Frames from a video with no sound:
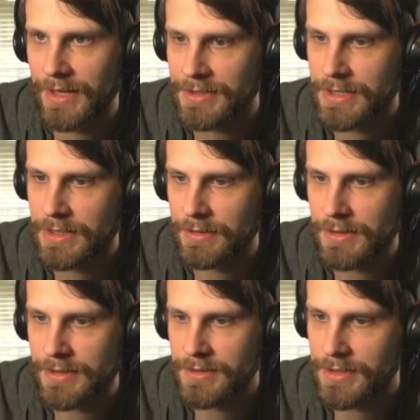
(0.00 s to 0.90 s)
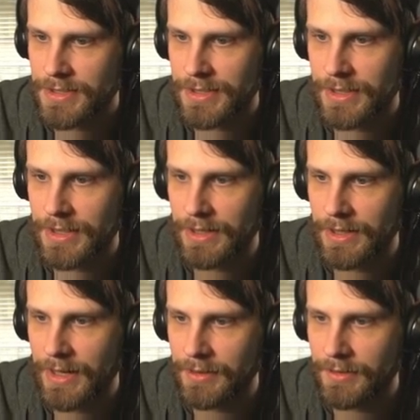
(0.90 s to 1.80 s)
exile this just to get it
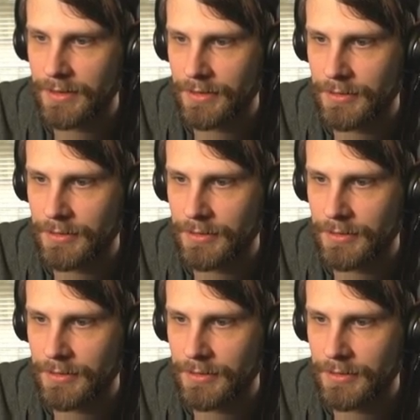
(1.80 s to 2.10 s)
out of there,